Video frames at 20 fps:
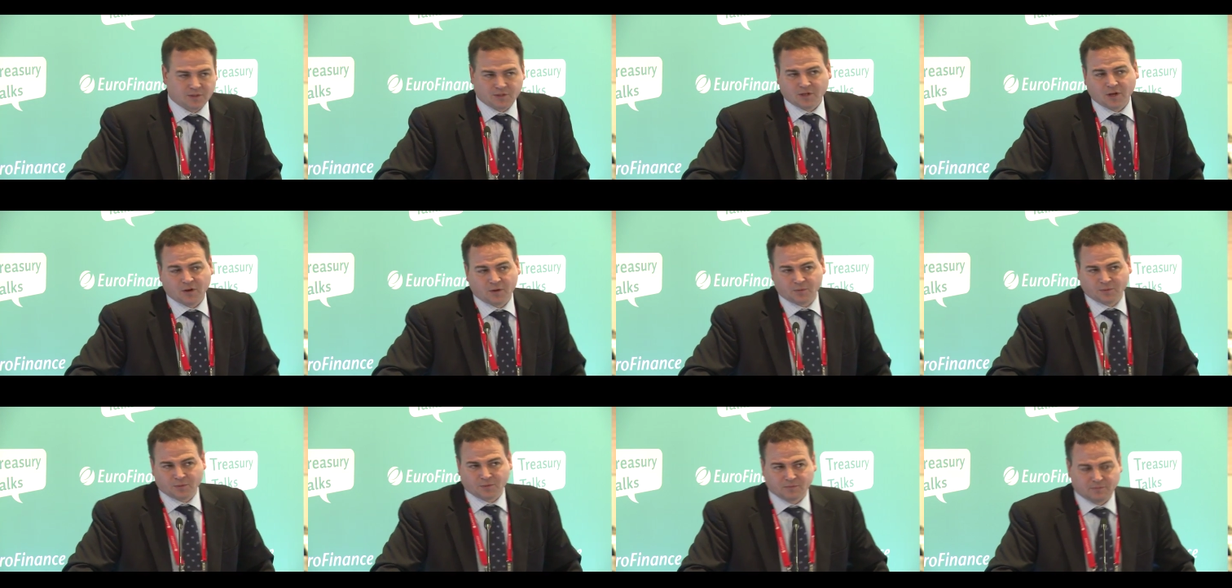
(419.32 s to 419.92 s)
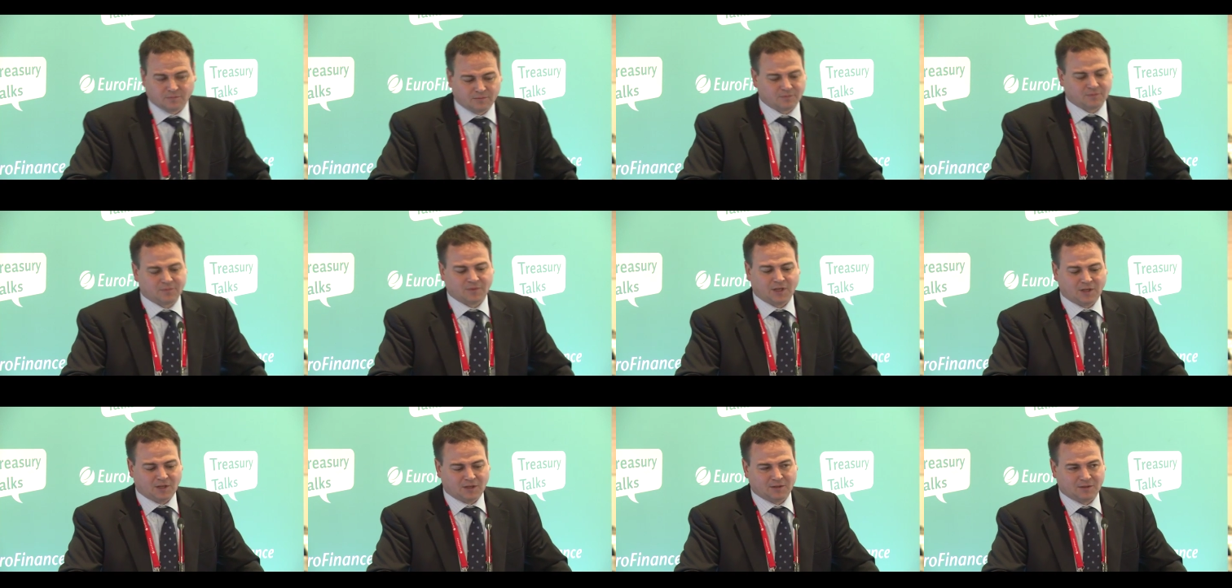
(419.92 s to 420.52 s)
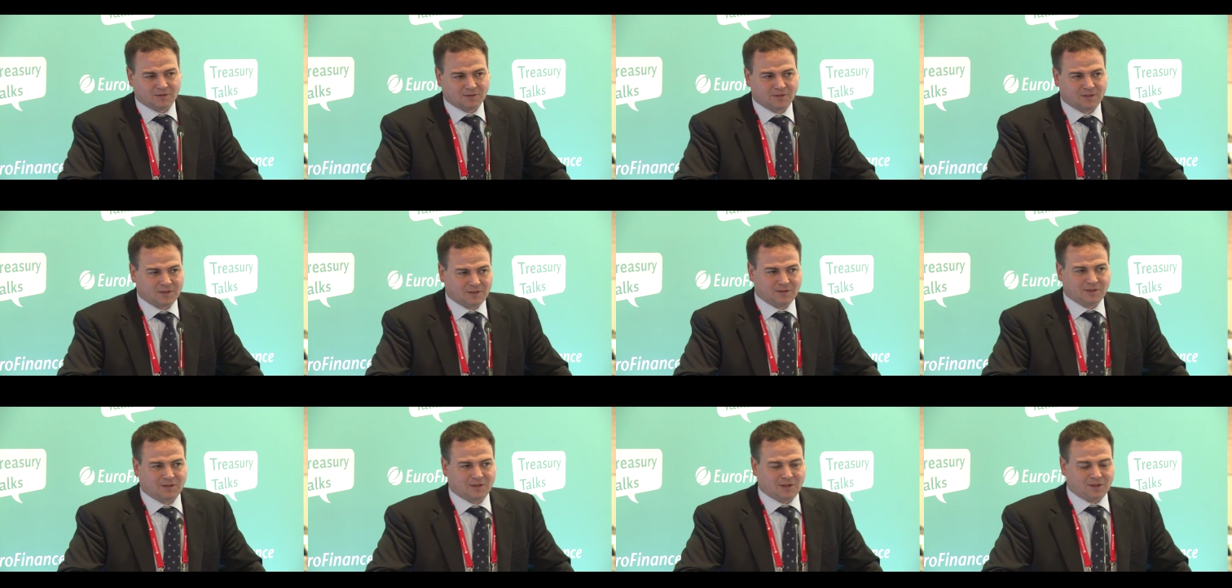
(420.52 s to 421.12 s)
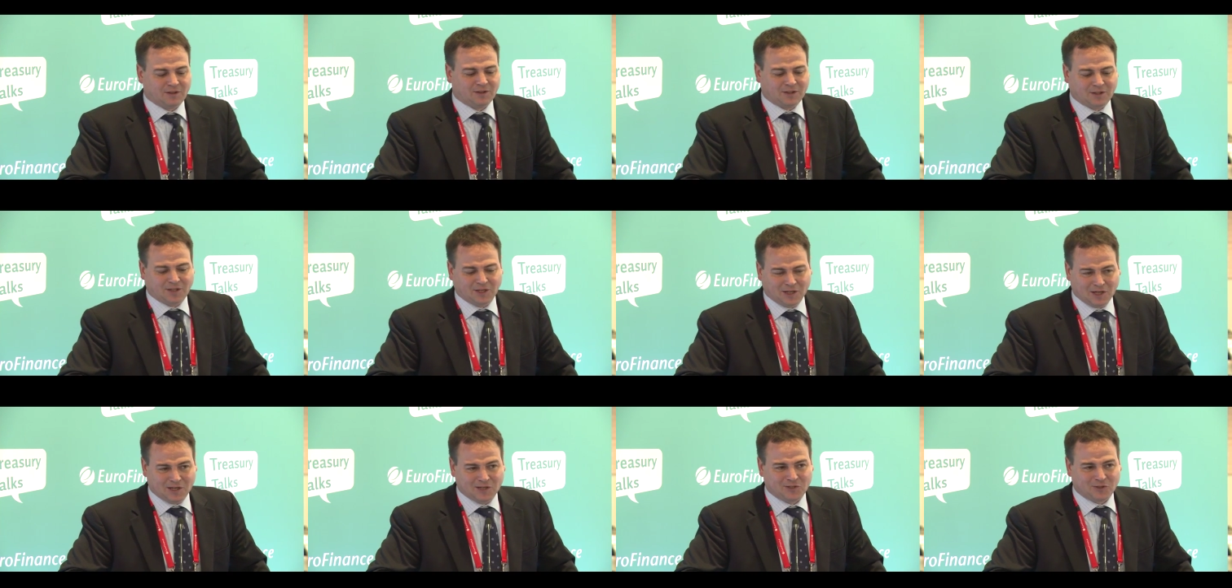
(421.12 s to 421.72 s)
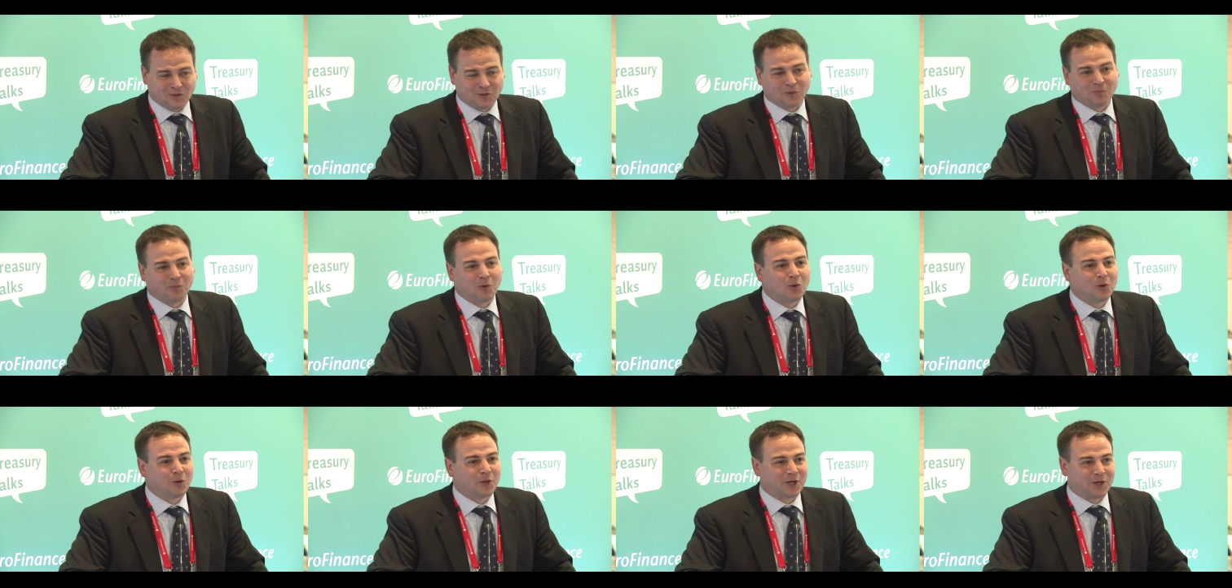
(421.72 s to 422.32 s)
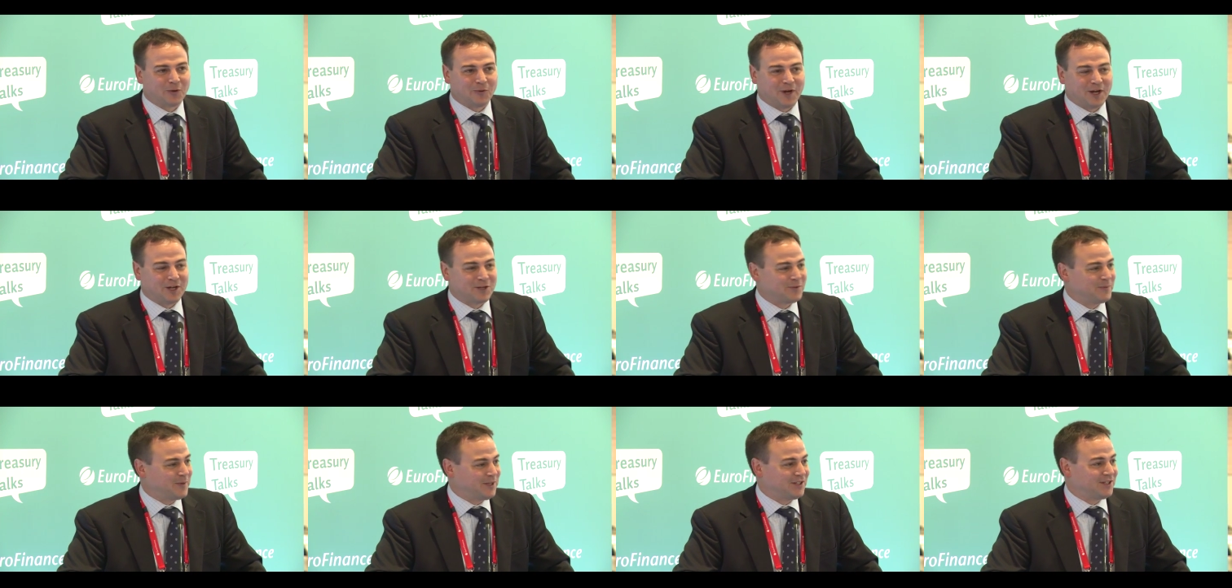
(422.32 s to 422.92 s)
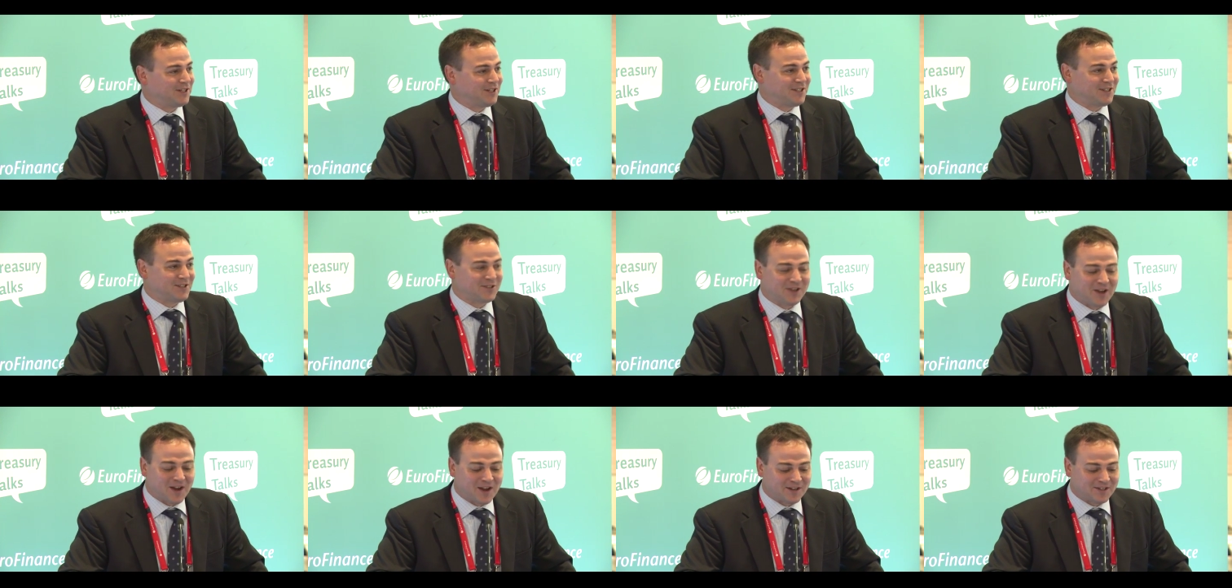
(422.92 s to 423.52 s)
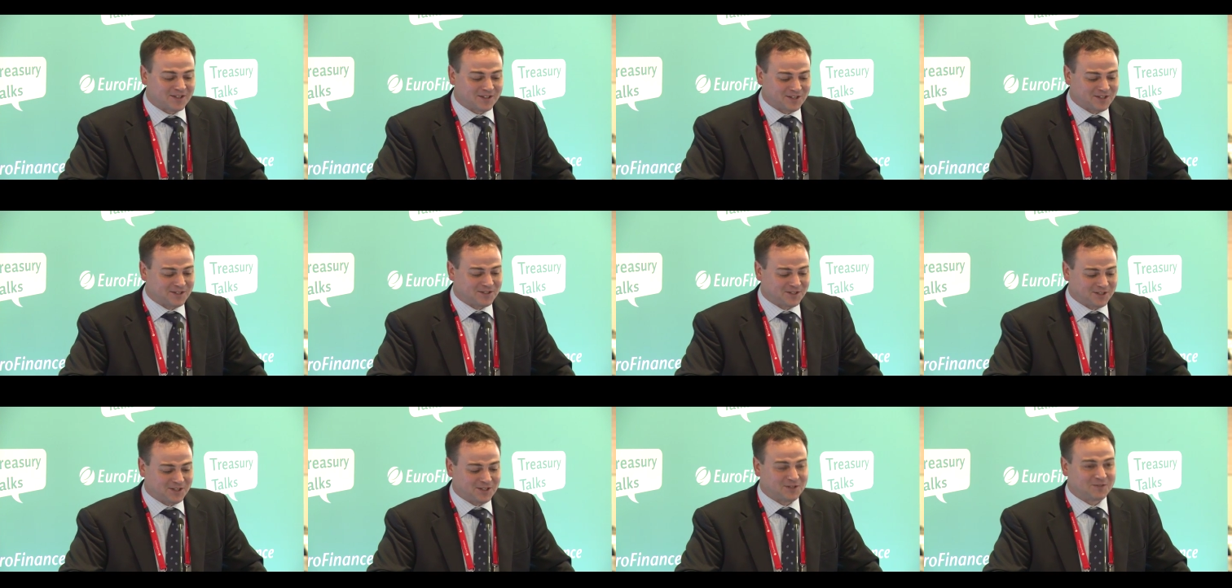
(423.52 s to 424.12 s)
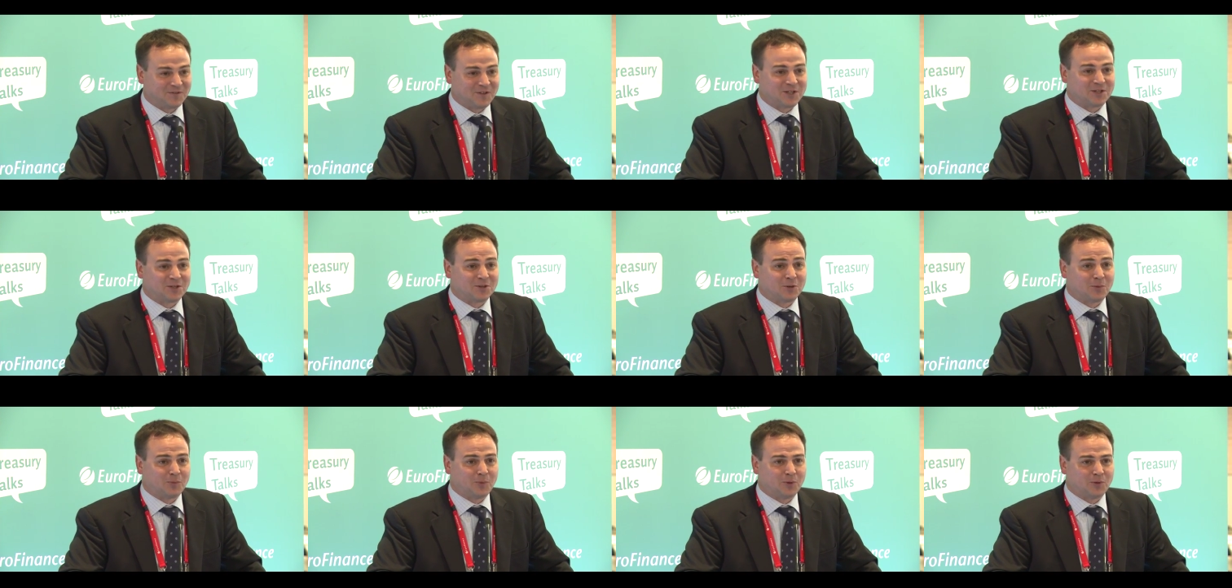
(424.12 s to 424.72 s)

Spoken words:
So the easier pooling arrangement to discuss is physical